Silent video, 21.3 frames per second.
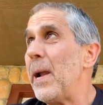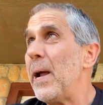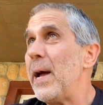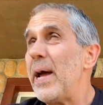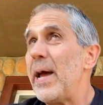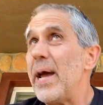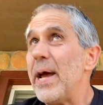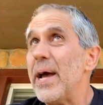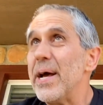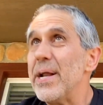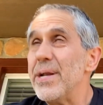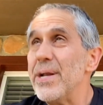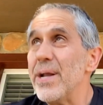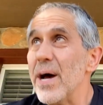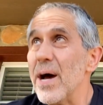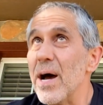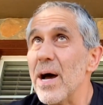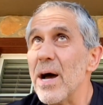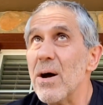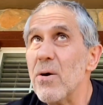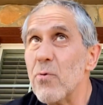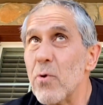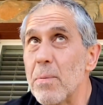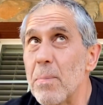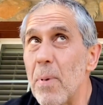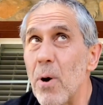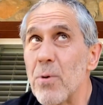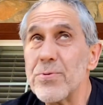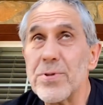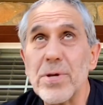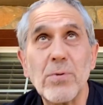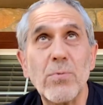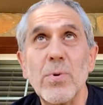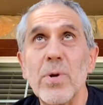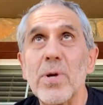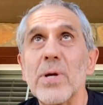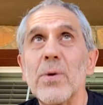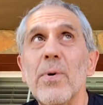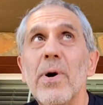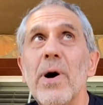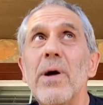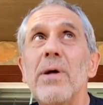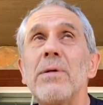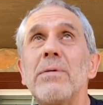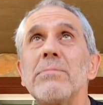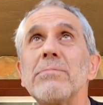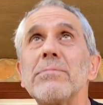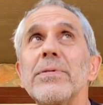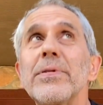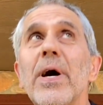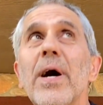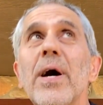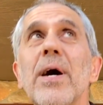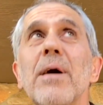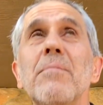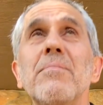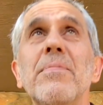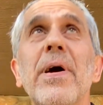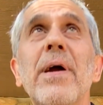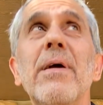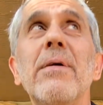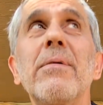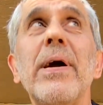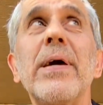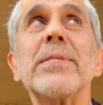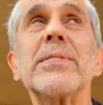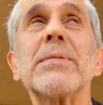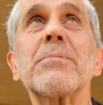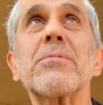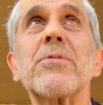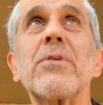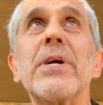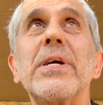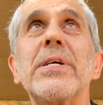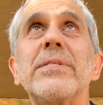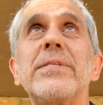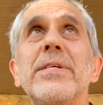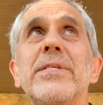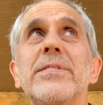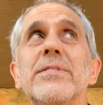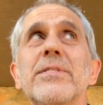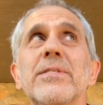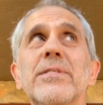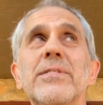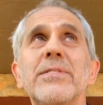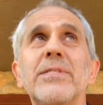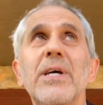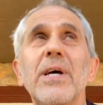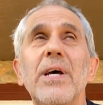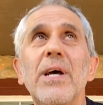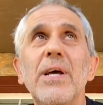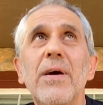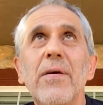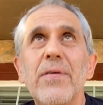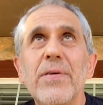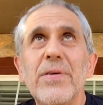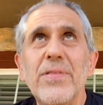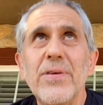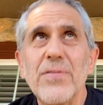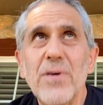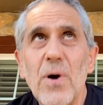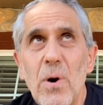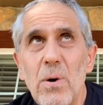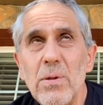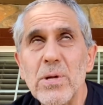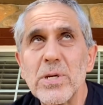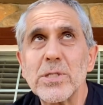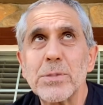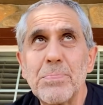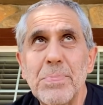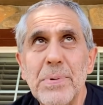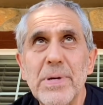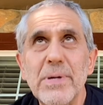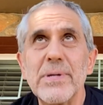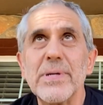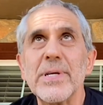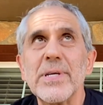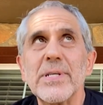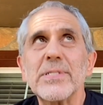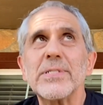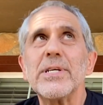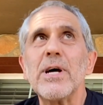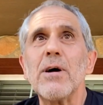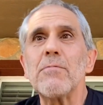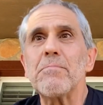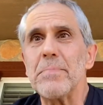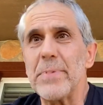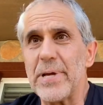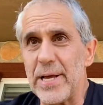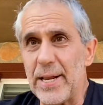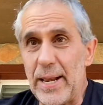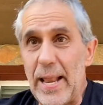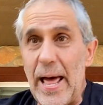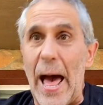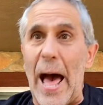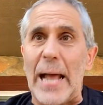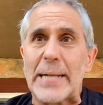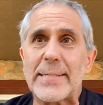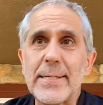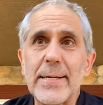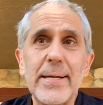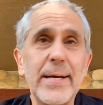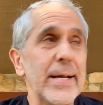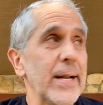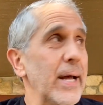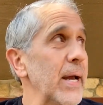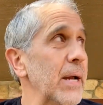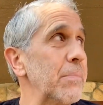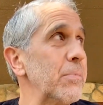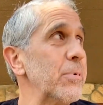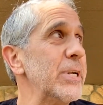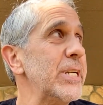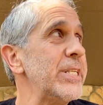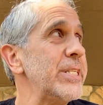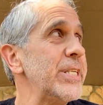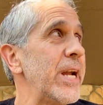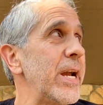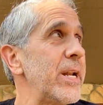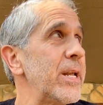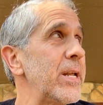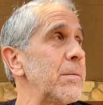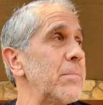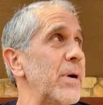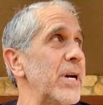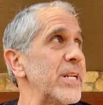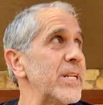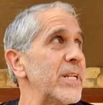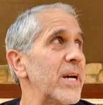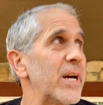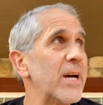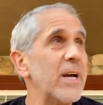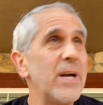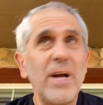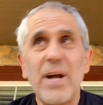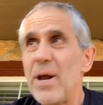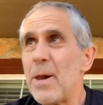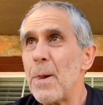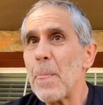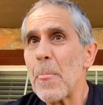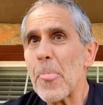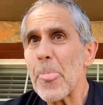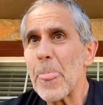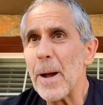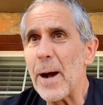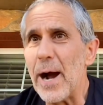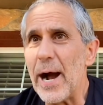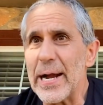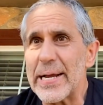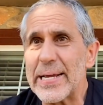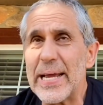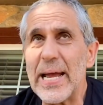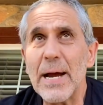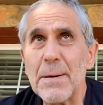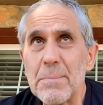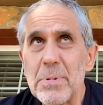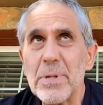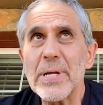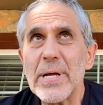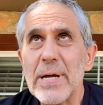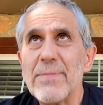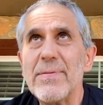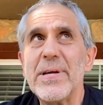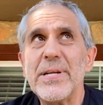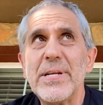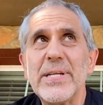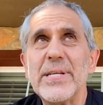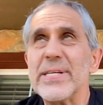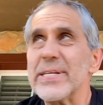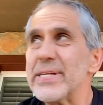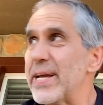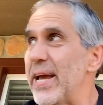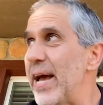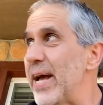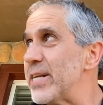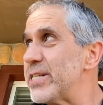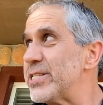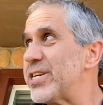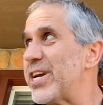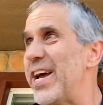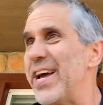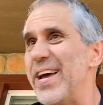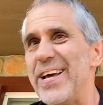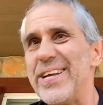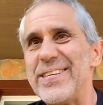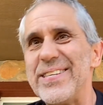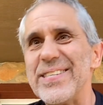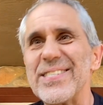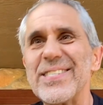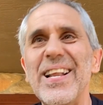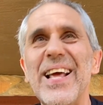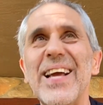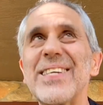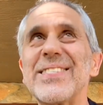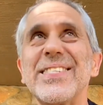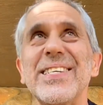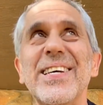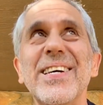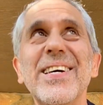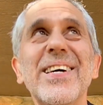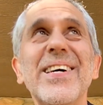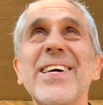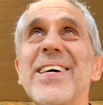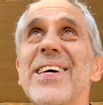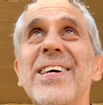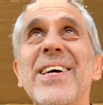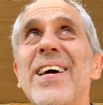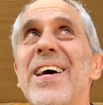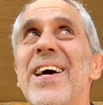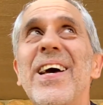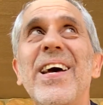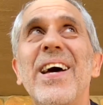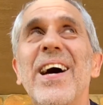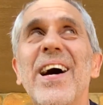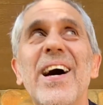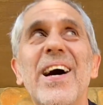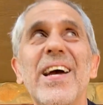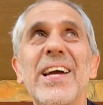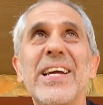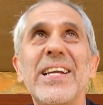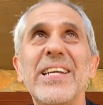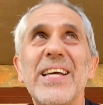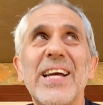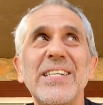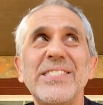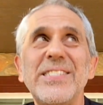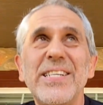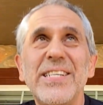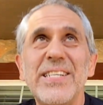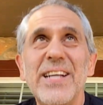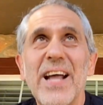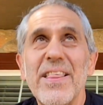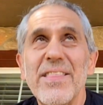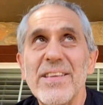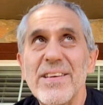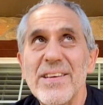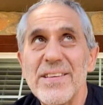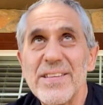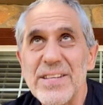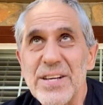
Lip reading: and we both did really well there. We had some great teachers. The whole experience helped me a lot, and I appreciate it. But I can't believe they didn't catch dyslexia, ADHD, nothing.